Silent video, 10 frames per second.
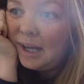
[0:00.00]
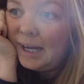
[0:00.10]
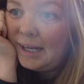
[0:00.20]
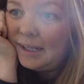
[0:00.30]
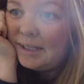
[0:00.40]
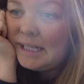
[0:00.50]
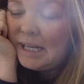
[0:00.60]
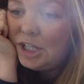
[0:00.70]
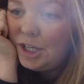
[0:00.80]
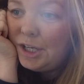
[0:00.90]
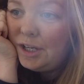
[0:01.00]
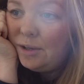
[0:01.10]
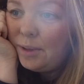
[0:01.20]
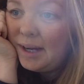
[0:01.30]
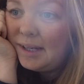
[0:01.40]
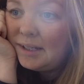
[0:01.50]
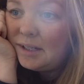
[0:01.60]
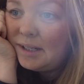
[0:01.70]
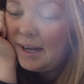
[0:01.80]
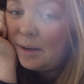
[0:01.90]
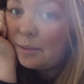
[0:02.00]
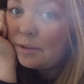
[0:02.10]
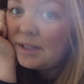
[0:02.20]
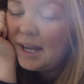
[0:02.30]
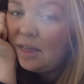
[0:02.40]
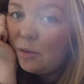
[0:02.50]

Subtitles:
And day two, and now we're on day